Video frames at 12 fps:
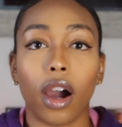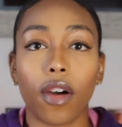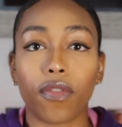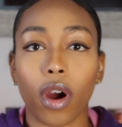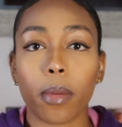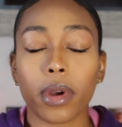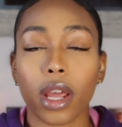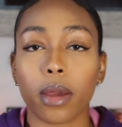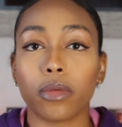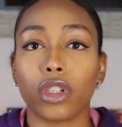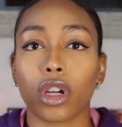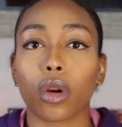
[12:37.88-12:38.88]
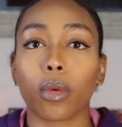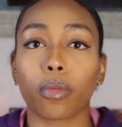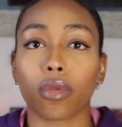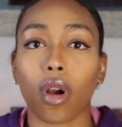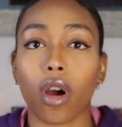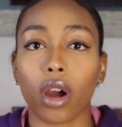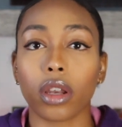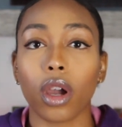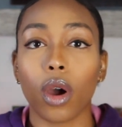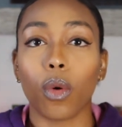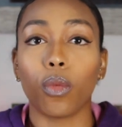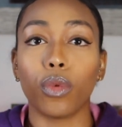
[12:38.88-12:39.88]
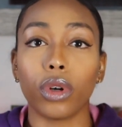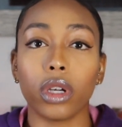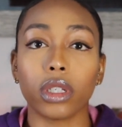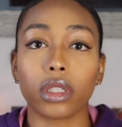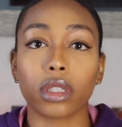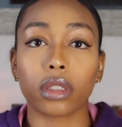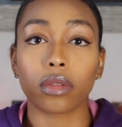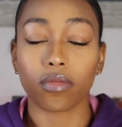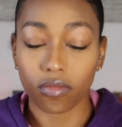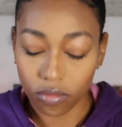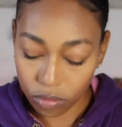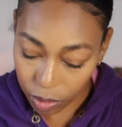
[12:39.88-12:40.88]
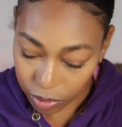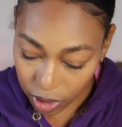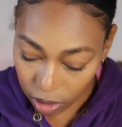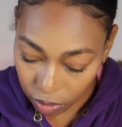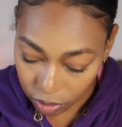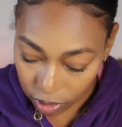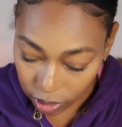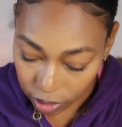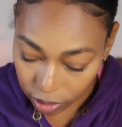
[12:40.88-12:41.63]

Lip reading: a farmer named Gerald Braun was, what was he doing?